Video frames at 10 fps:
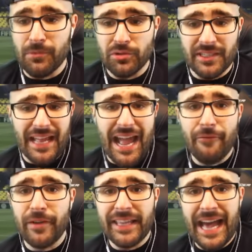Musa in
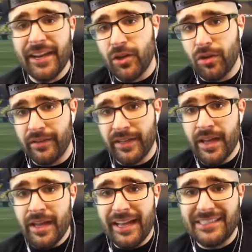every category,
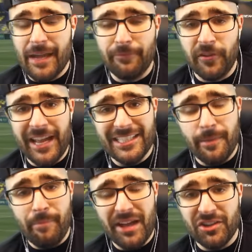except for he has a
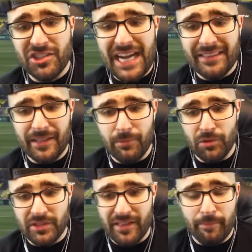better shot than
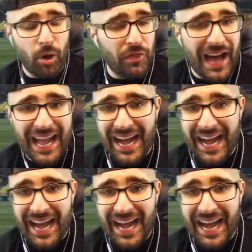Musa. They're both high